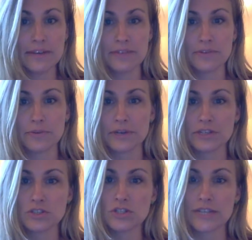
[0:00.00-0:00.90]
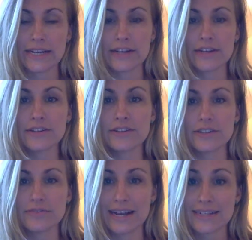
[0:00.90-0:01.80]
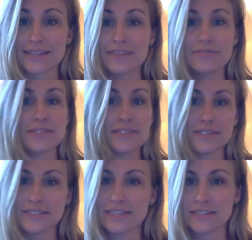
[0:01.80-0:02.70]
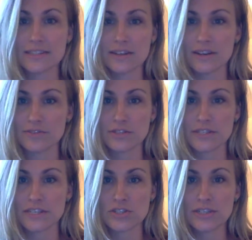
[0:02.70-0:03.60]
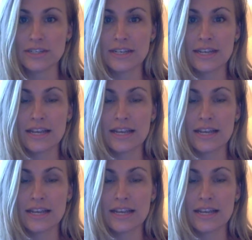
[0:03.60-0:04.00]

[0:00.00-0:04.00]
Everyone shared their facts. I facilitated the conversation.